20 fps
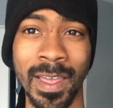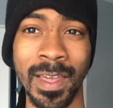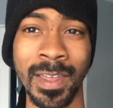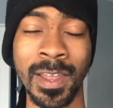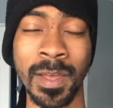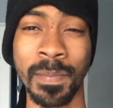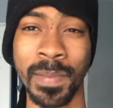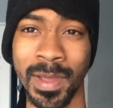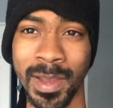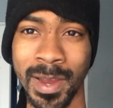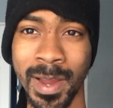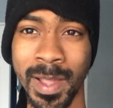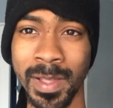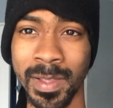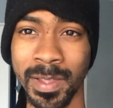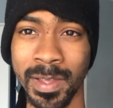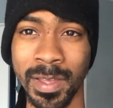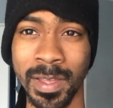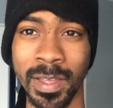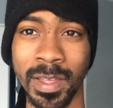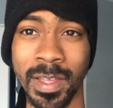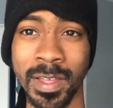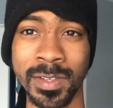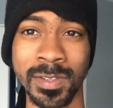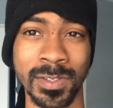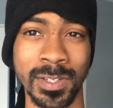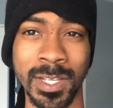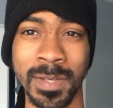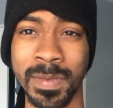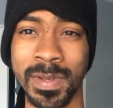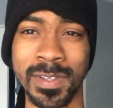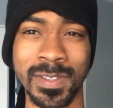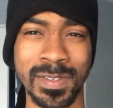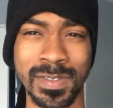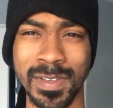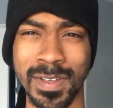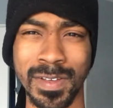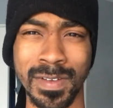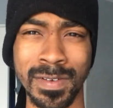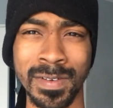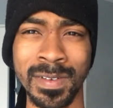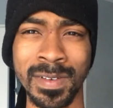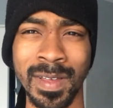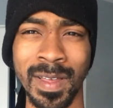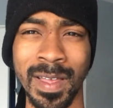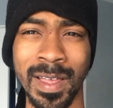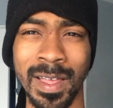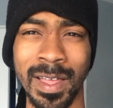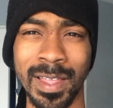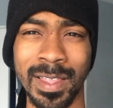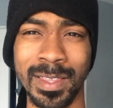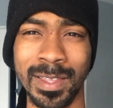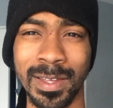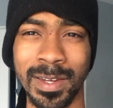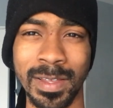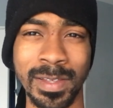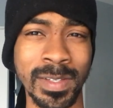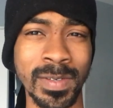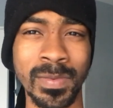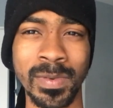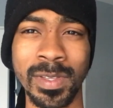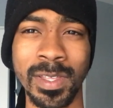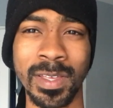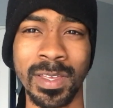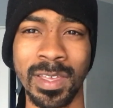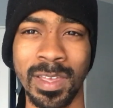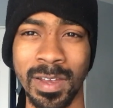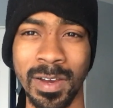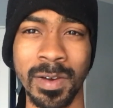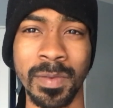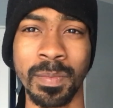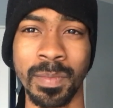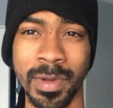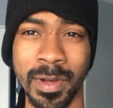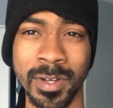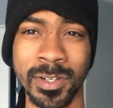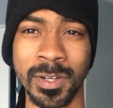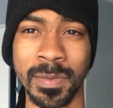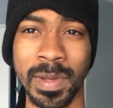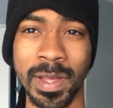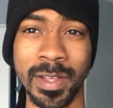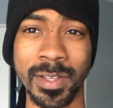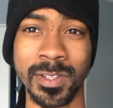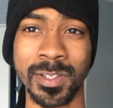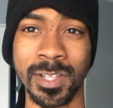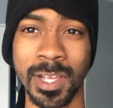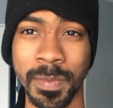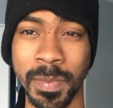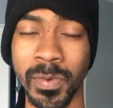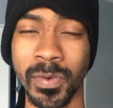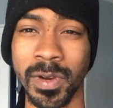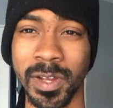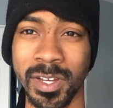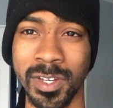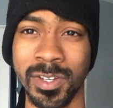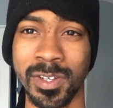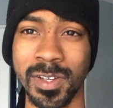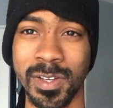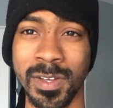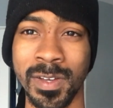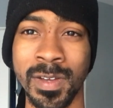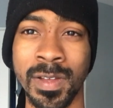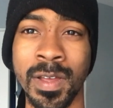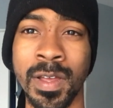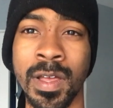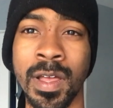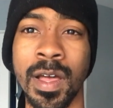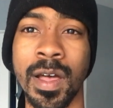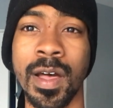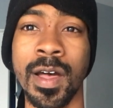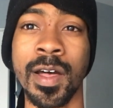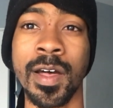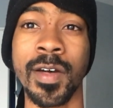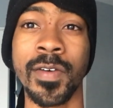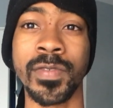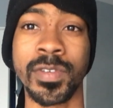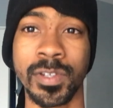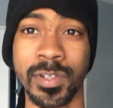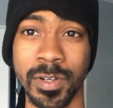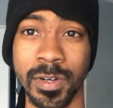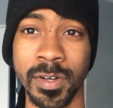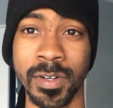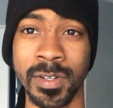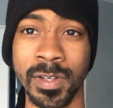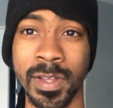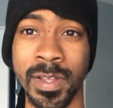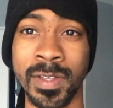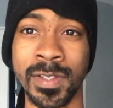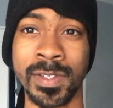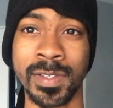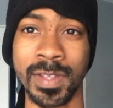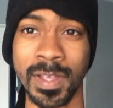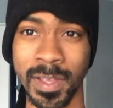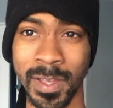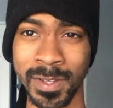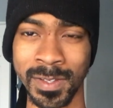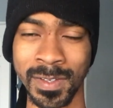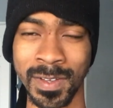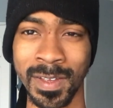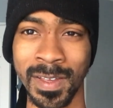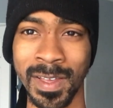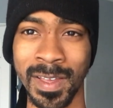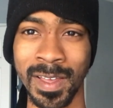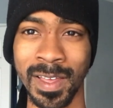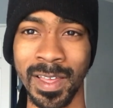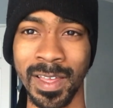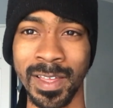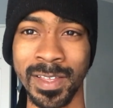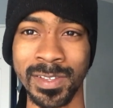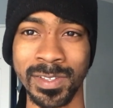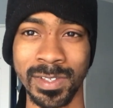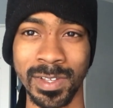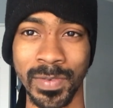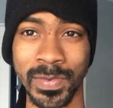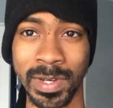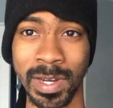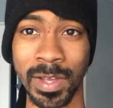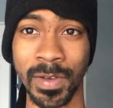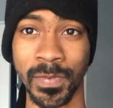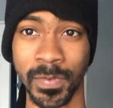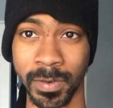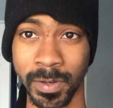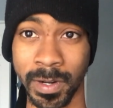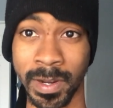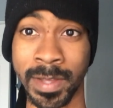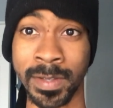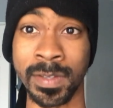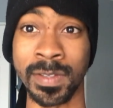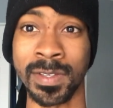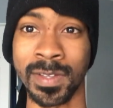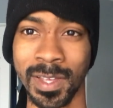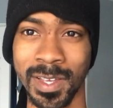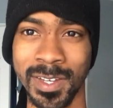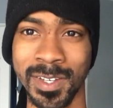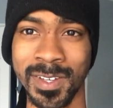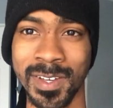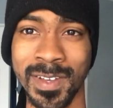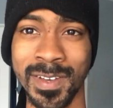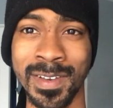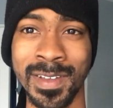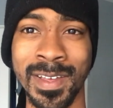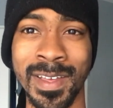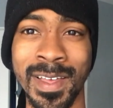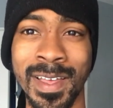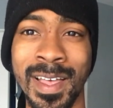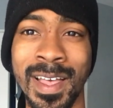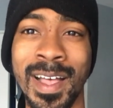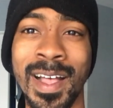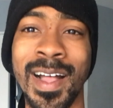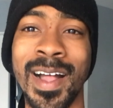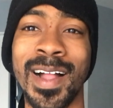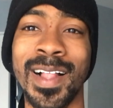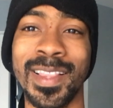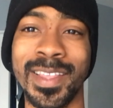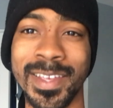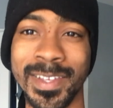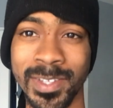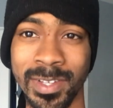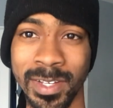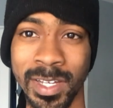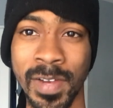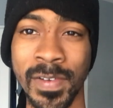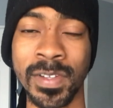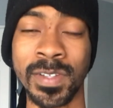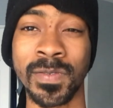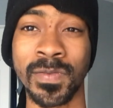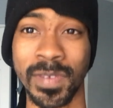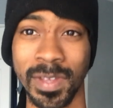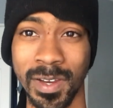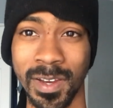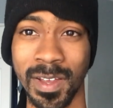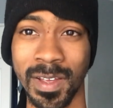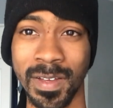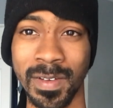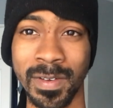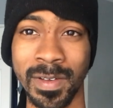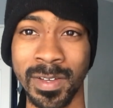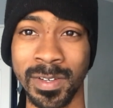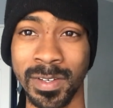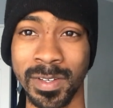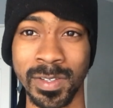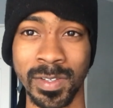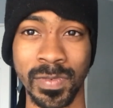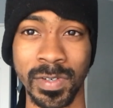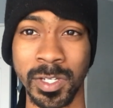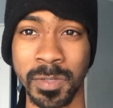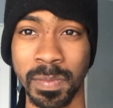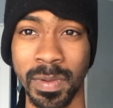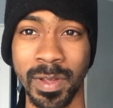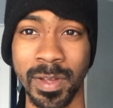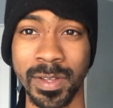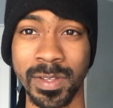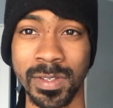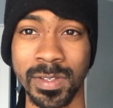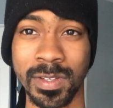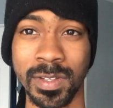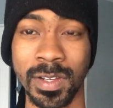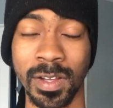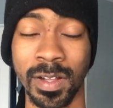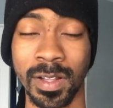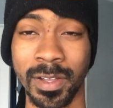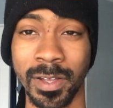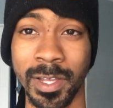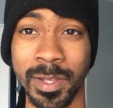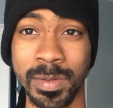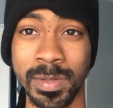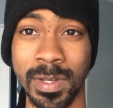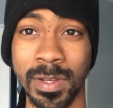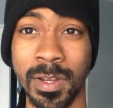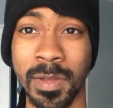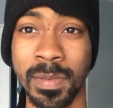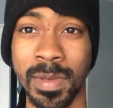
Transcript: and apparently it seems as though that he doesn't really care much about separation of church and state. And so without further hesitation, let's look at his video and just respond to the claims that he